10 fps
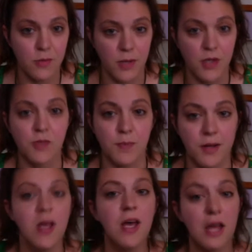much.
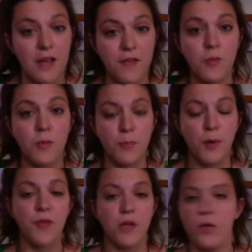But if it will
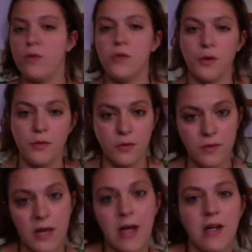bother you, don't do
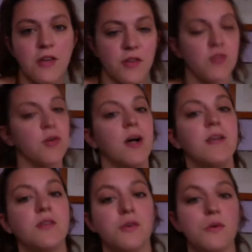that, and just try
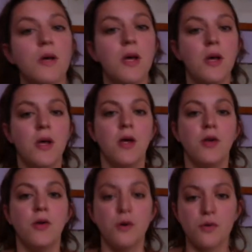to
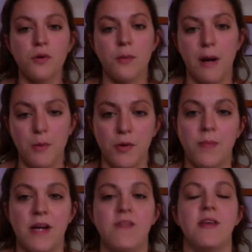not talk about what you're
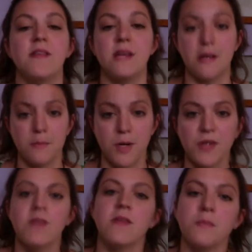manifesting as much
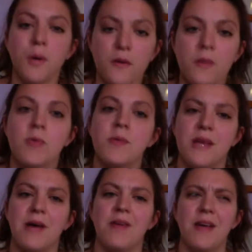as is possible
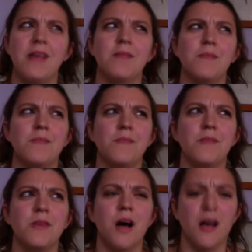without like
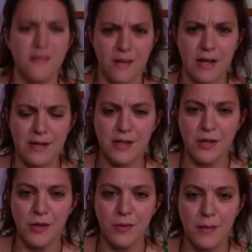isolating
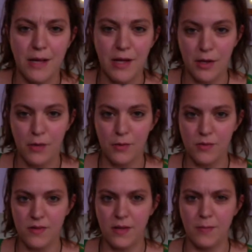you and making you
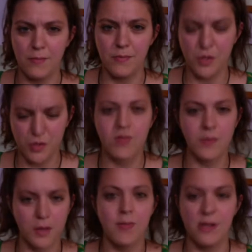seem, do you see
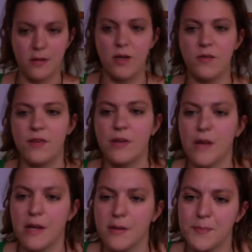what I mean? Hopefully you
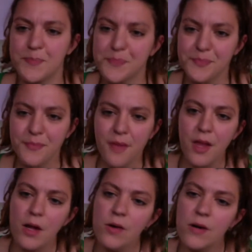get it.
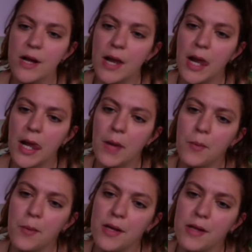All right.
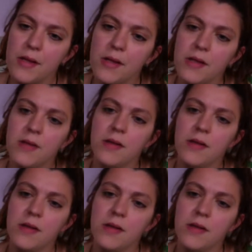Will